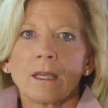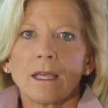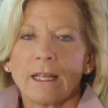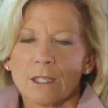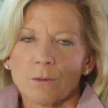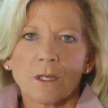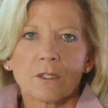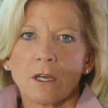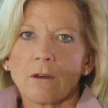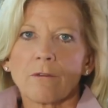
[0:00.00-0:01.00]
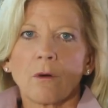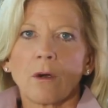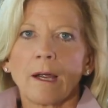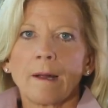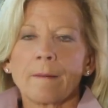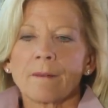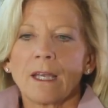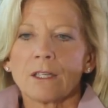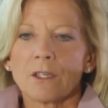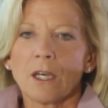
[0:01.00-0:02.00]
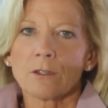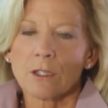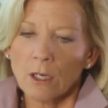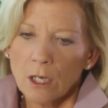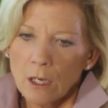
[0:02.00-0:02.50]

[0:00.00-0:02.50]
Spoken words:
That's what it's here for. It's here to